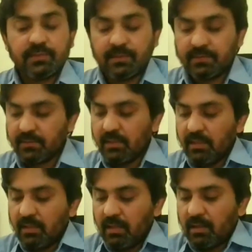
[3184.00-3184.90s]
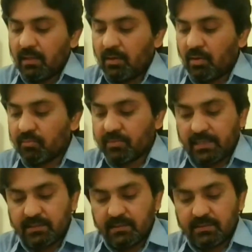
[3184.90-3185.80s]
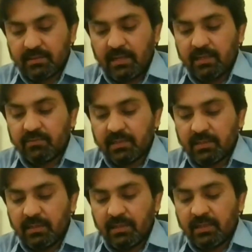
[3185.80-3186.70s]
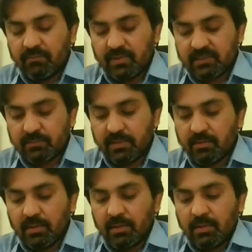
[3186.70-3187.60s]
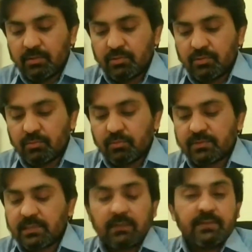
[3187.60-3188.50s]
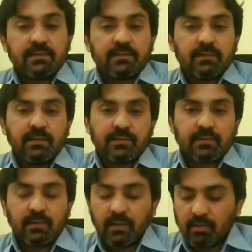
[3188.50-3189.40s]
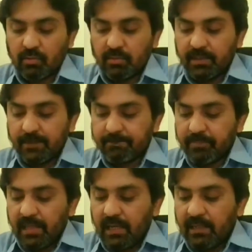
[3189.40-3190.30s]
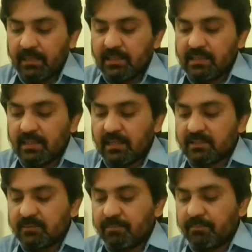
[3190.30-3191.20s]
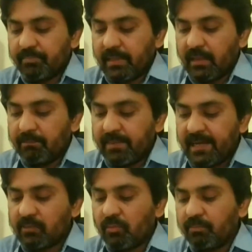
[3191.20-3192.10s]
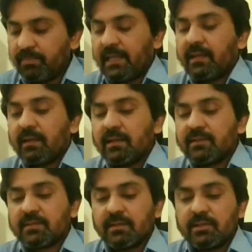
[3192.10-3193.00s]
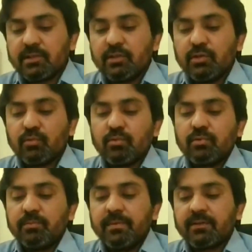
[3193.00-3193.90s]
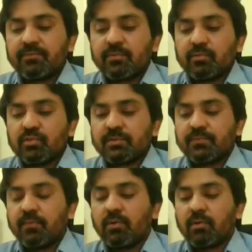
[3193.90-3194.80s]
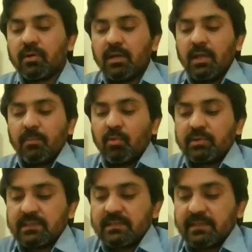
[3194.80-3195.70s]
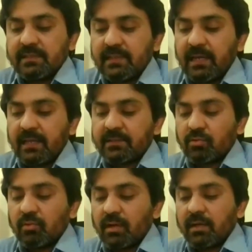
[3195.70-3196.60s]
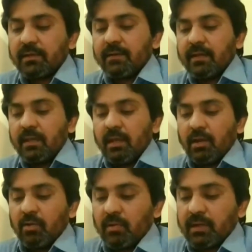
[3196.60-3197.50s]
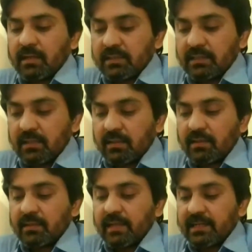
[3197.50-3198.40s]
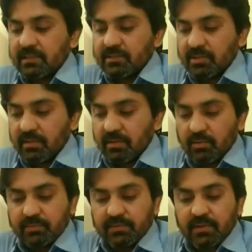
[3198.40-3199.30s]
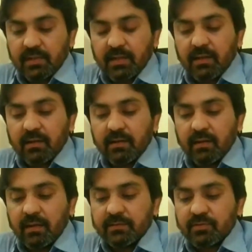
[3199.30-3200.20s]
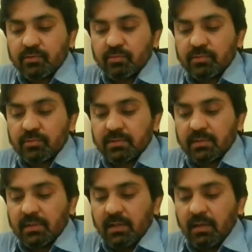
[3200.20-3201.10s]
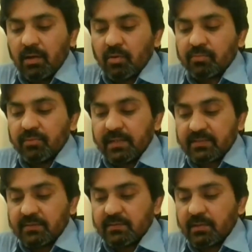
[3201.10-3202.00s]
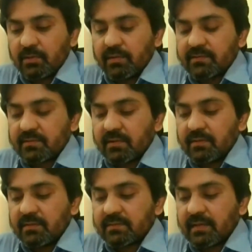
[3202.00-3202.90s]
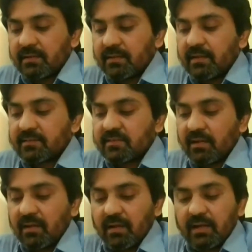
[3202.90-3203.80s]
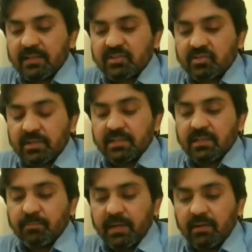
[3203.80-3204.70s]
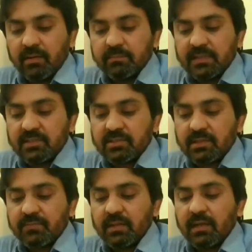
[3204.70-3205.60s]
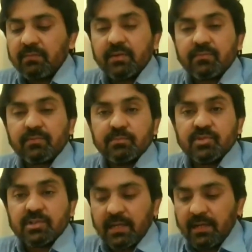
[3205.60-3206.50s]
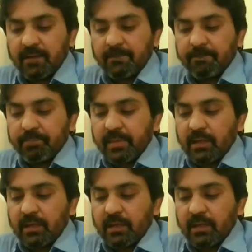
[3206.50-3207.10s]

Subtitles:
sources of credit and investment to salvage its economy. And India's backroom planning is continued to bear fruits for both countries, as Rohan Gunaratna, Director General of the Sri Lankan Institute of National Security Studies, said that Sri Lanka's strategic pendulum is shifting away from China